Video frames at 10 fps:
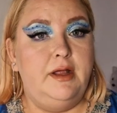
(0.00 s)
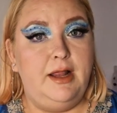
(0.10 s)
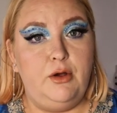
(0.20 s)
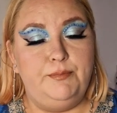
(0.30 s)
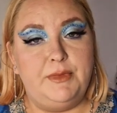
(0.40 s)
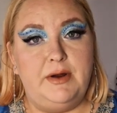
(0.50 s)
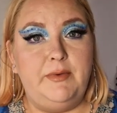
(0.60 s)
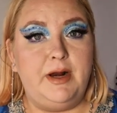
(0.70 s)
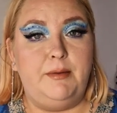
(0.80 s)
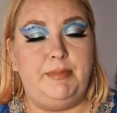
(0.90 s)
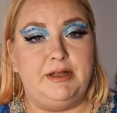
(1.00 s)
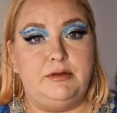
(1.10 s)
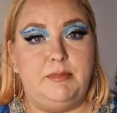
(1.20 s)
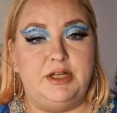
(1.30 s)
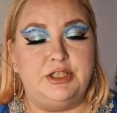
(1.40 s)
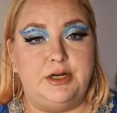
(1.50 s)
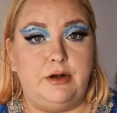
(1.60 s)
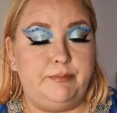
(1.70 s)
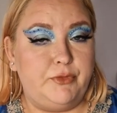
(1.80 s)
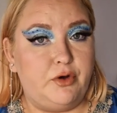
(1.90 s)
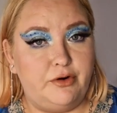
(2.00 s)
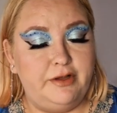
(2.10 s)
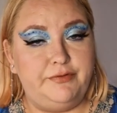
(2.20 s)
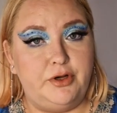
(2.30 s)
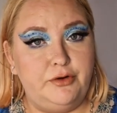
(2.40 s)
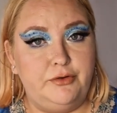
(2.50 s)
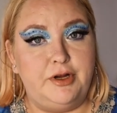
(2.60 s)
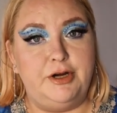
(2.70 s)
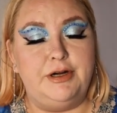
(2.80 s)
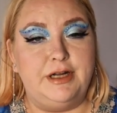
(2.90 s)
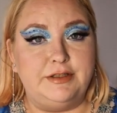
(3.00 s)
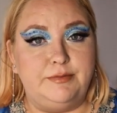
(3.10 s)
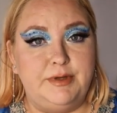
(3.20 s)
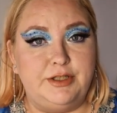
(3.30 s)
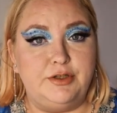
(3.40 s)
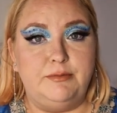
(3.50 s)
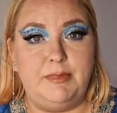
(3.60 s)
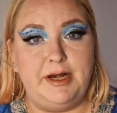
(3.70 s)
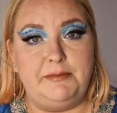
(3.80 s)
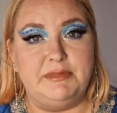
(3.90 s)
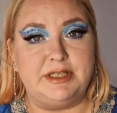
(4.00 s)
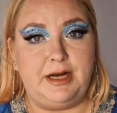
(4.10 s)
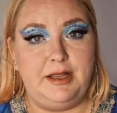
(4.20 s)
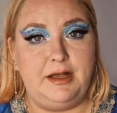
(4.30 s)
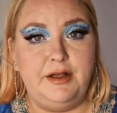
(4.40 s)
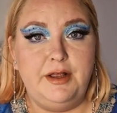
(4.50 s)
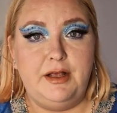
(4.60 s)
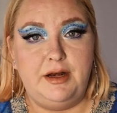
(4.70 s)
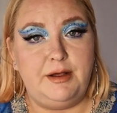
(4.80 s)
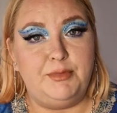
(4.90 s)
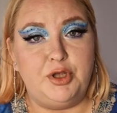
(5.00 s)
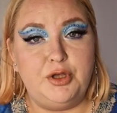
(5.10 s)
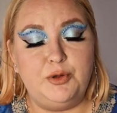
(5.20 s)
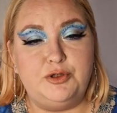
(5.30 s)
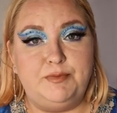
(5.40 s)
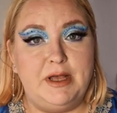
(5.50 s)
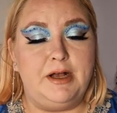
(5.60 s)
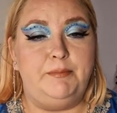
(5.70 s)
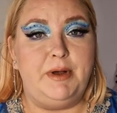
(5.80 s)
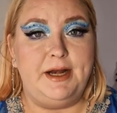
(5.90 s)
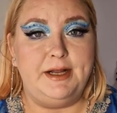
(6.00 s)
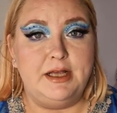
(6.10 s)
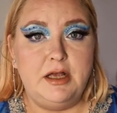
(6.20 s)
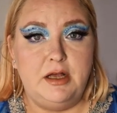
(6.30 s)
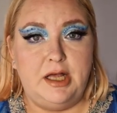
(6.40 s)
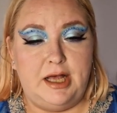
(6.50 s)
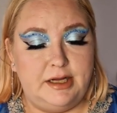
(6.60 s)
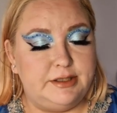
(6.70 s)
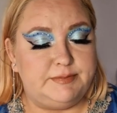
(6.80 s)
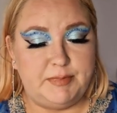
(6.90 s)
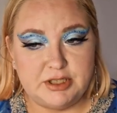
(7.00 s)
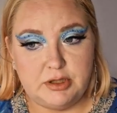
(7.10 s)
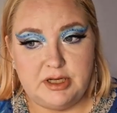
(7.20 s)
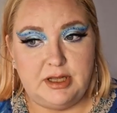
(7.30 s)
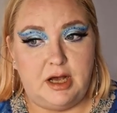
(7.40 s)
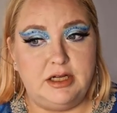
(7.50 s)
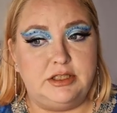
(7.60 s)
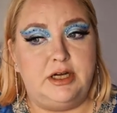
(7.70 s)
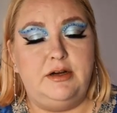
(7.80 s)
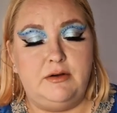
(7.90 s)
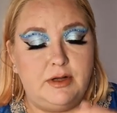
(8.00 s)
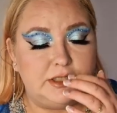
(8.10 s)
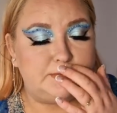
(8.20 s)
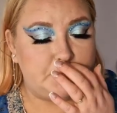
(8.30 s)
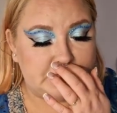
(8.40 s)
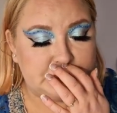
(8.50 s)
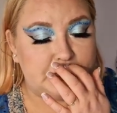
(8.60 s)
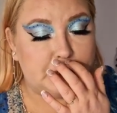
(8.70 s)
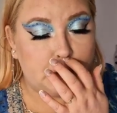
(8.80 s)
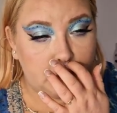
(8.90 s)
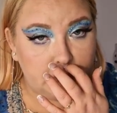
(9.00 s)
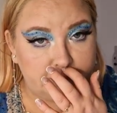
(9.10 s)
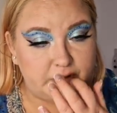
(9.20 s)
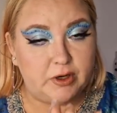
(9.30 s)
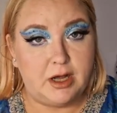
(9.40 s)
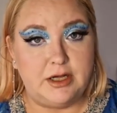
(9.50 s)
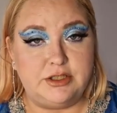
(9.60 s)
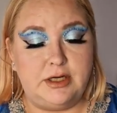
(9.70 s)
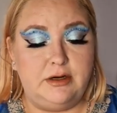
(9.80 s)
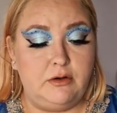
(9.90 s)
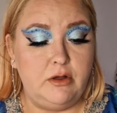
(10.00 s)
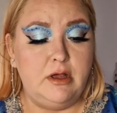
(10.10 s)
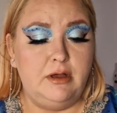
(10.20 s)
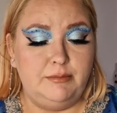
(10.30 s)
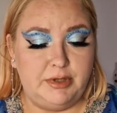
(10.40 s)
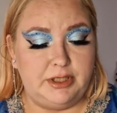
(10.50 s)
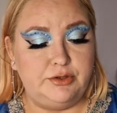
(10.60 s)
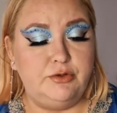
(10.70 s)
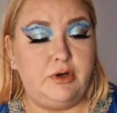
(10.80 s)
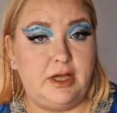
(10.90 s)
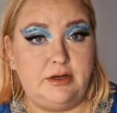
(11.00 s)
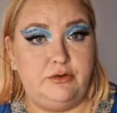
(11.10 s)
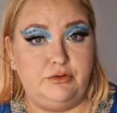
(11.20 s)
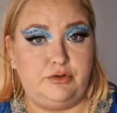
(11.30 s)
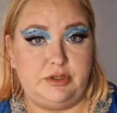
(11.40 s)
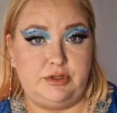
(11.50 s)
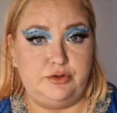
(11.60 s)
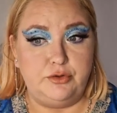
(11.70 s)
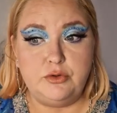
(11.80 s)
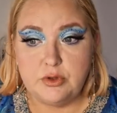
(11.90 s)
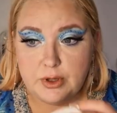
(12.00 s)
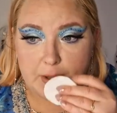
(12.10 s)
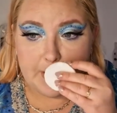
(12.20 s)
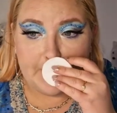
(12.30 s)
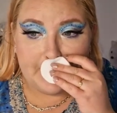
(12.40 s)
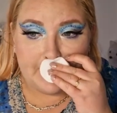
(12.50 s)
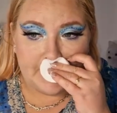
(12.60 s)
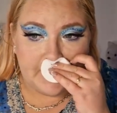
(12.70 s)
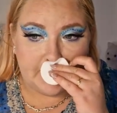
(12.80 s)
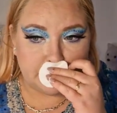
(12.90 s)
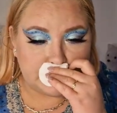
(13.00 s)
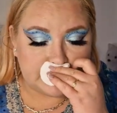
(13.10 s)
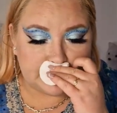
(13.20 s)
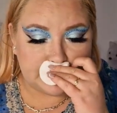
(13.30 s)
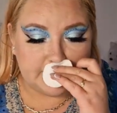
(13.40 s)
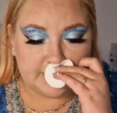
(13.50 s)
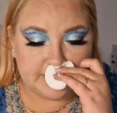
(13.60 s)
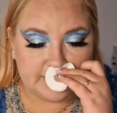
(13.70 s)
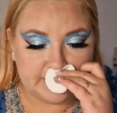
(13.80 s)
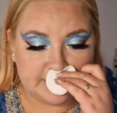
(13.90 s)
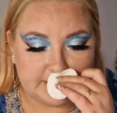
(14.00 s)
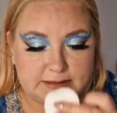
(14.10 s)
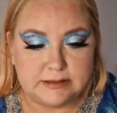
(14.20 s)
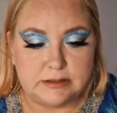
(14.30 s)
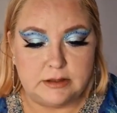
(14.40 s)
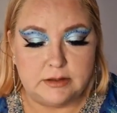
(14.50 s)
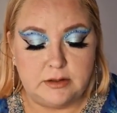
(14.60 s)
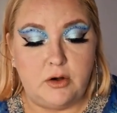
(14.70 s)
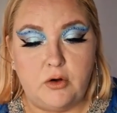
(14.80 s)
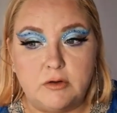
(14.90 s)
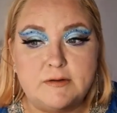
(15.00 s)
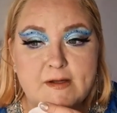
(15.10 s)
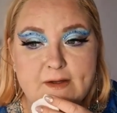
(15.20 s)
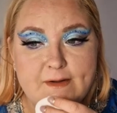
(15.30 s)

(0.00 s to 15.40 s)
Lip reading: Hello and welcome back to my channel, or if you are new here, nice to meet you. My name is Reija and I'm a huge makeup addict and especially eyeshadow and especially colorful eyeshadow, but I do like neutrals too. I'm sorry, it's hot.